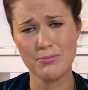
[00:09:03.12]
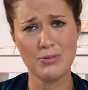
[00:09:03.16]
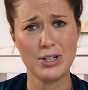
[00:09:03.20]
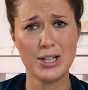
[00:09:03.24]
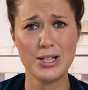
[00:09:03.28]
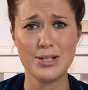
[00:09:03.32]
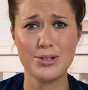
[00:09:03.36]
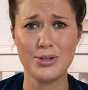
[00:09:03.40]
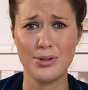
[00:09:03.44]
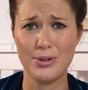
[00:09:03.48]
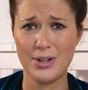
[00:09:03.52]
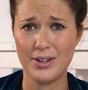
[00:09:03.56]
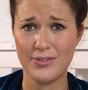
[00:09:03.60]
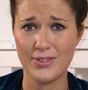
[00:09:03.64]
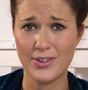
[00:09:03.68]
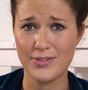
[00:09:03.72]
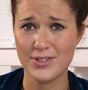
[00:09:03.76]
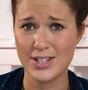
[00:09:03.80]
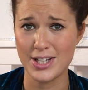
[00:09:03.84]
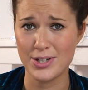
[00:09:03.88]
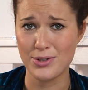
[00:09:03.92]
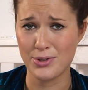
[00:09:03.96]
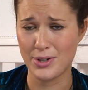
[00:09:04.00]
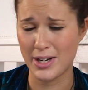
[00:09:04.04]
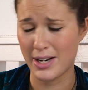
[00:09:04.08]
I'm really sorry if I've
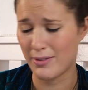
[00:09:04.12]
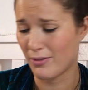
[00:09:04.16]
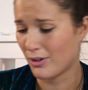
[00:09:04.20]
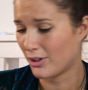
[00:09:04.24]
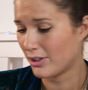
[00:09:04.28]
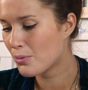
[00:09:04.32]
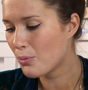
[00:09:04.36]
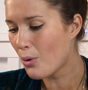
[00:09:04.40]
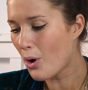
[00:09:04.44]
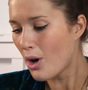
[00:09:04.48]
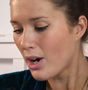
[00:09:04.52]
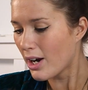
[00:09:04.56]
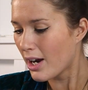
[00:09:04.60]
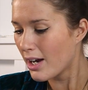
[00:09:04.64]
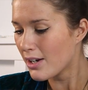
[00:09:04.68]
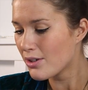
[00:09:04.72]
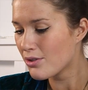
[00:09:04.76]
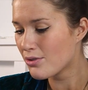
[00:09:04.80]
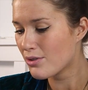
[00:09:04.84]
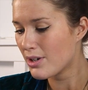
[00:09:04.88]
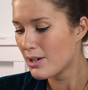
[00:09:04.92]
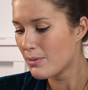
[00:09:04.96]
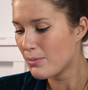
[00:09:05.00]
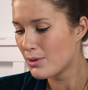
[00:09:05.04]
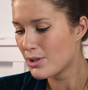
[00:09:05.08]
said your name wrong. What
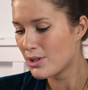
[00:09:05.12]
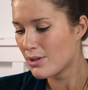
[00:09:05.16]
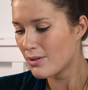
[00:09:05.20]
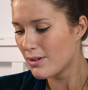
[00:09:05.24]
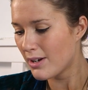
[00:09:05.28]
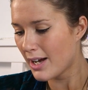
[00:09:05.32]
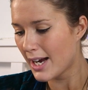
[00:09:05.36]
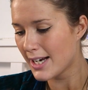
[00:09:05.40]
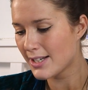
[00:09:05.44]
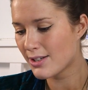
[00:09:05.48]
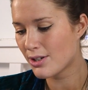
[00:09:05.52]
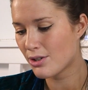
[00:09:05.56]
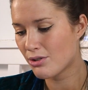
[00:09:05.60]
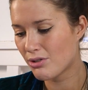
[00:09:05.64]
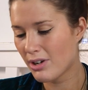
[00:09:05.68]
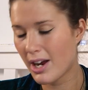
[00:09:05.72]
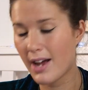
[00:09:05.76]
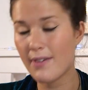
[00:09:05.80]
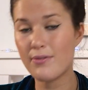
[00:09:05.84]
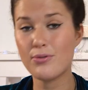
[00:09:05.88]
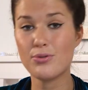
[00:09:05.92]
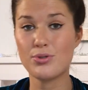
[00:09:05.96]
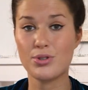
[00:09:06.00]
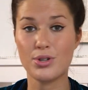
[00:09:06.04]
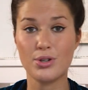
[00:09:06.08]
country would you like to
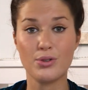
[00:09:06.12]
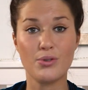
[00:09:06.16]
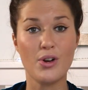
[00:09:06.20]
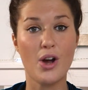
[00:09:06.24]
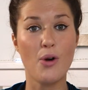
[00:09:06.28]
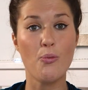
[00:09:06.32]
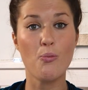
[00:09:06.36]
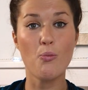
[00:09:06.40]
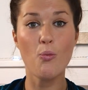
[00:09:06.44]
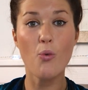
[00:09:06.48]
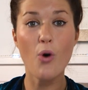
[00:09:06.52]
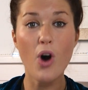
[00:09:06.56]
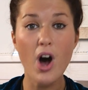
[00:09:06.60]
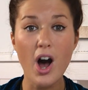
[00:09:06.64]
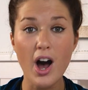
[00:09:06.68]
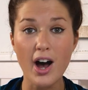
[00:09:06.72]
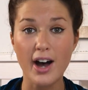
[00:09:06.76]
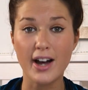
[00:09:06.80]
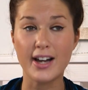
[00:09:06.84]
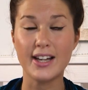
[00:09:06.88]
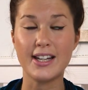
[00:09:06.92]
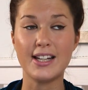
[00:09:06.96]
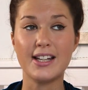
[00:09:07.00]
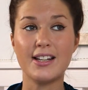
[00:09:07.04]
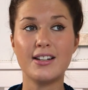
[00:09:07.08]
travel to and
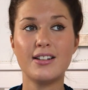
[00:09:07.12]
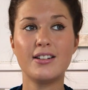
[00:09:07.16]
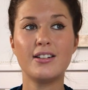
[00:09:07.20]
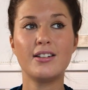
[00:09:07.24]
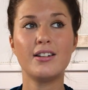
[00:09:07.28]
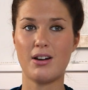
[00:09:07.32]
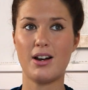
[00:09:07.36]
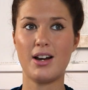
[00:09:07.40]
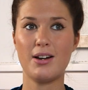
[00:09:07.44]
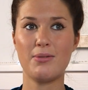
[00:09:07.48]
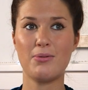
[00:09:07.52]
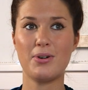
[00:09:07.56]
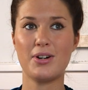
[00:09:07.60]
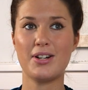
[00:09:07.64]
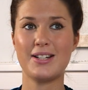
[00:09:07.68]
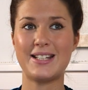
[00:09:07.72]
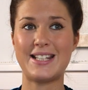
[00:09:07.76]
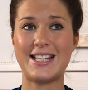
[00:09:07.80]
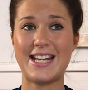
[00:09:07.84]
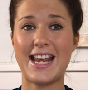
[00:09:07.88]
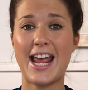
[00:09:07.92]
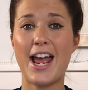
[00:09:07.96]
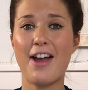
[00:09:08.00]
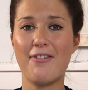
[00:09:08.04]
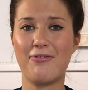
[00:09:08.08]
why? I want to
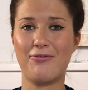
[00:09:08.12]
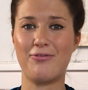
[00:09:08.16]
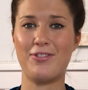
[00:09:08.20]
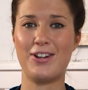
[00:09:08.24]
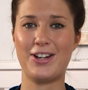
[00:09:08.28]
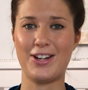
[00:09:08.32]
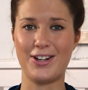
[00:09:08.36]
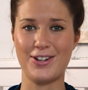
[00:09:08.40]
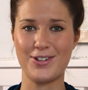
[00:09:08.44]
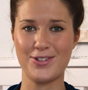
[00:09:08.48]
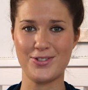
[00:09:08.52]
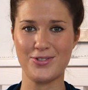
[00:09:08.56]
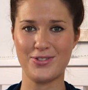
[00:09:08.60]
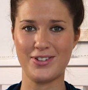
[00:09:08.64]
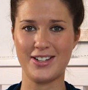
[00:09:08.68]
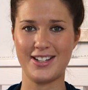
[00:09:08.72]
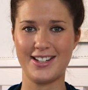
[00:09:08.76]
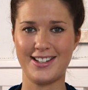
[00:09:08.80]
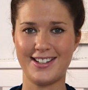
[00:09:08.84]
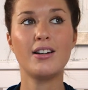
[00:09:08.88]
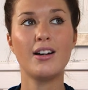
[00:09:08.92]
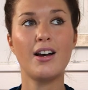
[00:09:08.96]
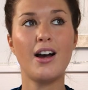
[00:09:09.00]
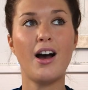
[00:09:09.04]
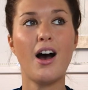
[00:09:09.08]
see every
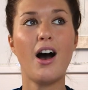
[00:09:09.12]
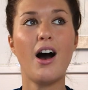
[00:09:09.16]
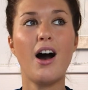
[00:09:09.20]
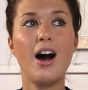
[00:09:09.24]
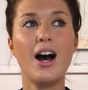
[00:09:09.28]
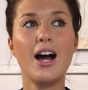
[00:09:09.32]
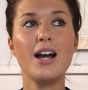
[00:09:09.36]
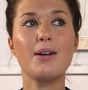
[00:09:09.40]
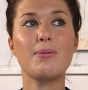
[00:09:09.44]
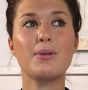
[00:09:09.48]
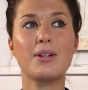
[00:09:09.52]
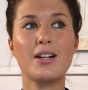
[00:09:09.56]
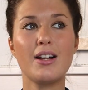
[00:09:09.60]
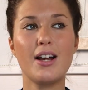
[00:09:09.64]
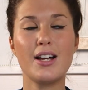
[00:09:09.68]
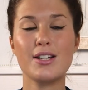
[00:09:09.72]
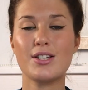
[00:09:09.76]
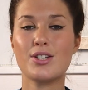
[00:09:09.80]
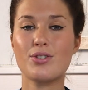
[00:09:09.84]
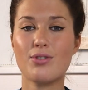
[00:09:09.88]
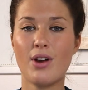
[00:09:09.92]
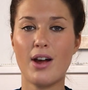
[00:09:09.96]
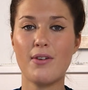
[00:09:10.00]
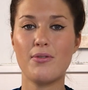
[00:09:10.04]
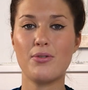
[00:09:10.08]
country. I would like
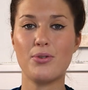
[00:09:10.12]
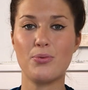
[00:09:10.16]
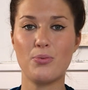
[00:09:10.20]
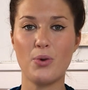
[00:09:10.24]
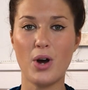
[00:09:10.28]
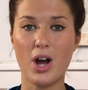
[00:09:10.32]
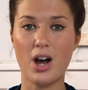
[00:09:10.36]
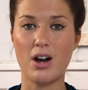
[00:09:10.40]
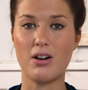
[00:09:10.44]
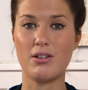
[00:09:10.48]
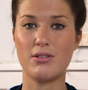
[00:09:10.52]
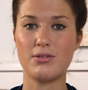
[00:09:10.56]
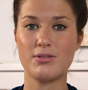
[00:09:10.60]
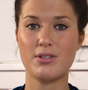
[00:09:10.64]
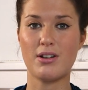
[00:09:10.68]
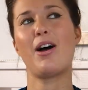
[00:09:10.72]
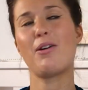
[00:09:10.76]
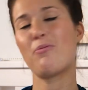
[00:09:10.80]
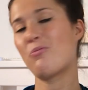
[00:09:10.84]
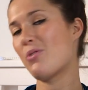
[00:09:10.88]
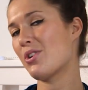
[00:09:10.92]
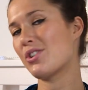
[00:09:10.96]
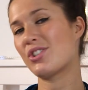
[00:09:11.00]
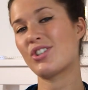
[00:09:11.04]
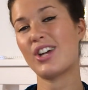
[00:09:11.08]
to travel the world. I
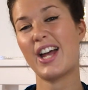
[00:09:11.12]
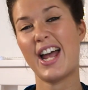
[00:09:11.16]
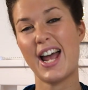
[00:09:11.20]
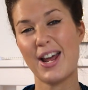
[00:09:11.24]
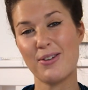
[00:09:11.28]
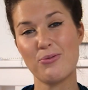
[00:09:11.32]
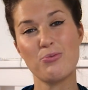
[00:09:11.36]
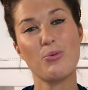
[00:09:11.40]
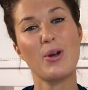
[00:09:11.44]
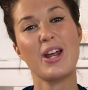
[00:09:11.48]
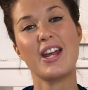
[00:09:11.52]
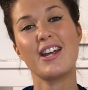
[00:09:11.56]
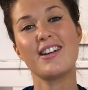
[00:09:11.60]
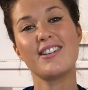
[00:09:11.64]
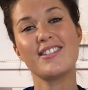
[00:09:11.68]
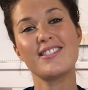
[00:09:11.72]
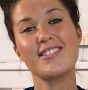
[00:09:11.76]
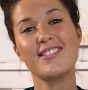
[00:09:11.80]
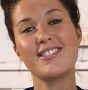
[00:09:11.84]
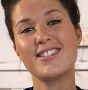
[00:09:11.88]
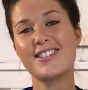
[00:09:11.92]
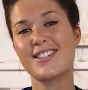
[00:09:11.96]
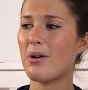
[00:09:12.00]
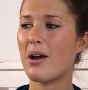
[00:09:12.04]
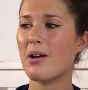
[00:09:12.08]
wish I had
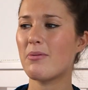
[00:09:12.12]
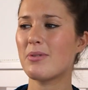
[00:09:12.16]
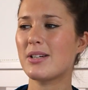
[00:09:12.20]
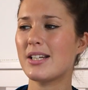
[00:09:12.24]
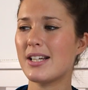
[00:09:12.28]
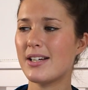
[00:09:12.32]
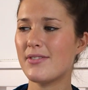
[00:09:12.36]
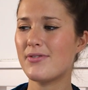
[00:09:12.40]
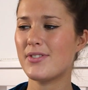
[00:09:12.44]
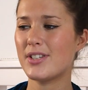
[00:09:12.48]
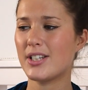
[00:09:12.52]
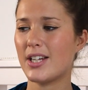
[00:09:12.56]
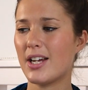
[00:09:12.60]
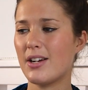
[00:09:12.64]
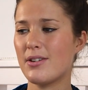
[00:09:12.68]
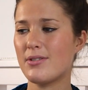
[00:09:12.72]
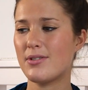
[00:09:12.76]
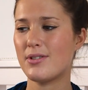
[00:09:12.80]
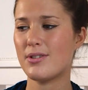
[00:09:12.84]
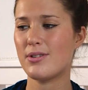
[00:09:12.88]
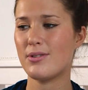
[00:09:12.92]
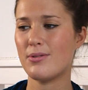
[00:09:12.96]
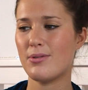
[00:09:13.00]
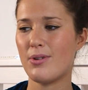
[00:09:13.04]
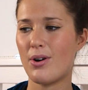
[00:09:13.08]
wings. I would love to go
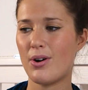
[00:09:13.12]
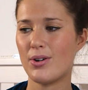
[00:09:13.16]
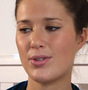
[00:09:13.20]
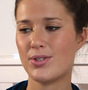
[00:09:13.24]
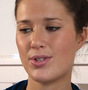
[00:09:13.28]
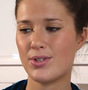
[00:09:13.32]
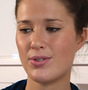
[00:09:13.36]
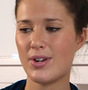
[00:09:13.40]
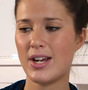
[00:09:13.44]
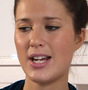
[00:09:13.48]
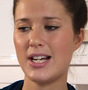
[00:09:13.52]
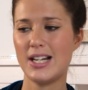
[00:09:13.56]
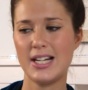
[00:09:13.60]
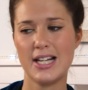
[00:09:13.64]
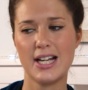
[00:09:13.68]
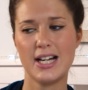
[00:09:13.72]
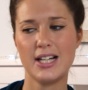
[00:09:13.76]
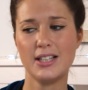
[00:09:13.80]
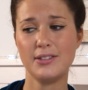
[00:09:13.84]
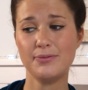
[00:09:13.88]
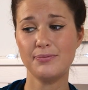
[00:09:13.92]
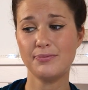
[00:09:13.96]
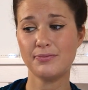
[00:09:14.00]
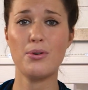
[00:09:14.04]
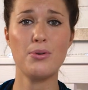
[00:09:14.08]
to
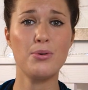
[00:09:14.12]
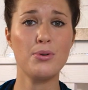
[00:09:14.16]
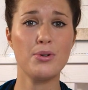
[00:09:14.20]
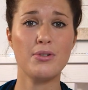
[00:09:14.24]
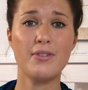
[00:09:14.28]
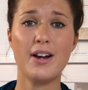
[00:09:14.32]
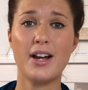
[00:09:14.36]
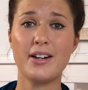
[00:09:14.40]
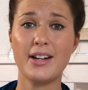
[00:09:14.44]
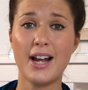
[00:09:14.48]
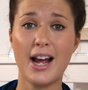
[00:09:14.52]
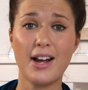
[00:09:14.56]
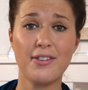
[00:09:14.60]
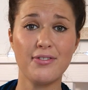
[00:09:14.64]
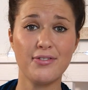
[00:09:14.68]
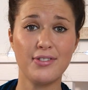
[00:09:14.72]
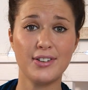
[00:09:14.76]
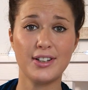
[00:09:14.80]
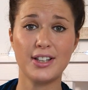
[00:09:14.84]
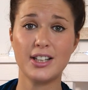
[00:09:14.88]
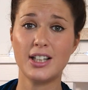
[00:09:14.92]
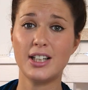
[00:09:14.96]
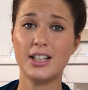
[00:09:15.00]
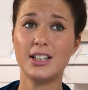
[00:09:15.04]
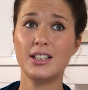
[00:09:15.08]
Australia, all around
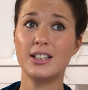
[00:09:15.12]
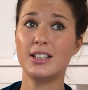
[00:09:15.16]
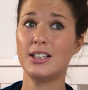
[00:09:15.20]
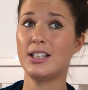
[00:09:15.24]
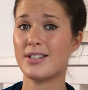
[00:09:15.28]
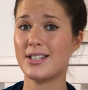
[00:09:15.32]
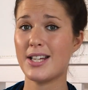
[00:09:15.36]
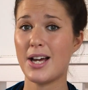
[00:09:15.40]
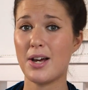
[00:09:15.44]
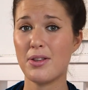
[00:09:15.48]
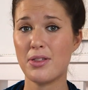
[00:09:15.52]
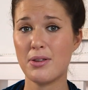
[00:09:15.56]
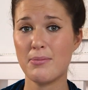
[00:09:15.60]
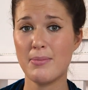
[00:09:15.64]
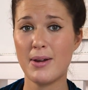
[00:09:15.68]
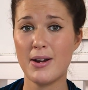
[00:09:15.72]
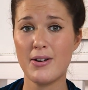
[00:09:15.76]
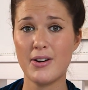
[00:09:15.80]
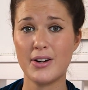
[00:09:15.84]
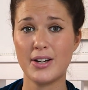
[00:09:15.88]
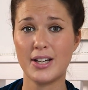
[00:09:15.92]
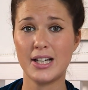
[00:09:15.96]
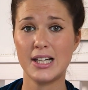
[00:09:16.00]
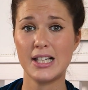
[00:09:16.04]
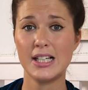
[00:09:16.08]
Africa, South
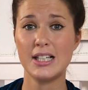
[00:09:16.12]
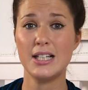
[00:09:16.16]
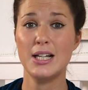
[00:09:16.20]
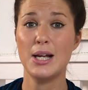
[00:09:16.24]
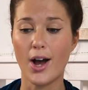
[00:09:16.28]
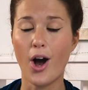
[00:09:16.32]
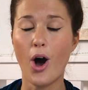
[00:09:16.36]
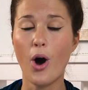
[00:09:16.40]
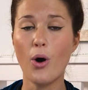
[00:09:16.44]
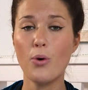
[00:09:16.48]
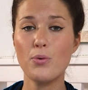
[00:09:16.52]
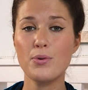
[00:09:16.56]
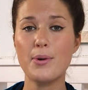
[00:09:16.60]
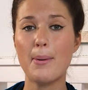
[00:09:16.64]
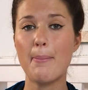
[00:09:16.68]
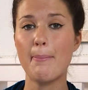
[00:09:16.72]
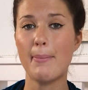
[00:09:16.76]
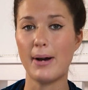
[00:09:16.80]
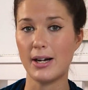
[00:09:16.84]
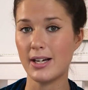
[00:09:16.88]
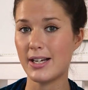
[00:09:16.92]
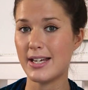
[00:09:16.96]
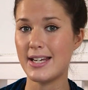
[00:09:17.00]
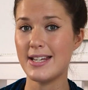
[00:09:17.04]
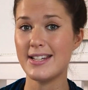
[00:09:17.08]
America, hold a
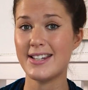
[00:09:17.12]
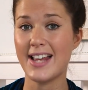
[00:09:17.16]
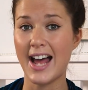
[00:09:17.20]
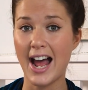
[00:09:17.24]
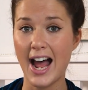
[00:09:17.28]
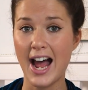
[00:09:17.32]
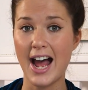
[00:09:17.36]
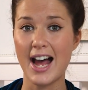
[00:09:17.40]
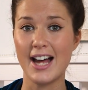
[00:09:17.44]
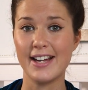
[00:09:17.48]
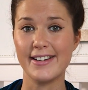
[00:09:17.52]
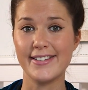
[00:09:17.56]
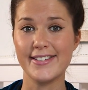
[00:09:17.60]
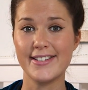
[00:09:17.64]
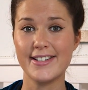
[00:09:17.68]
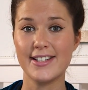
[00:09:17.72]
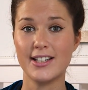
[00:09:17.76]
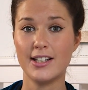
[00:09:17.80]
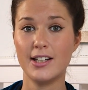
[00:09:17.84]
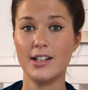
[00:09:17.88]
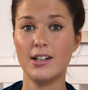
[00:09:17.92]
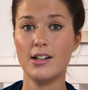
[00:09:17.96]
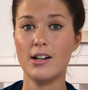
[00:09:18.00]
monkey's hand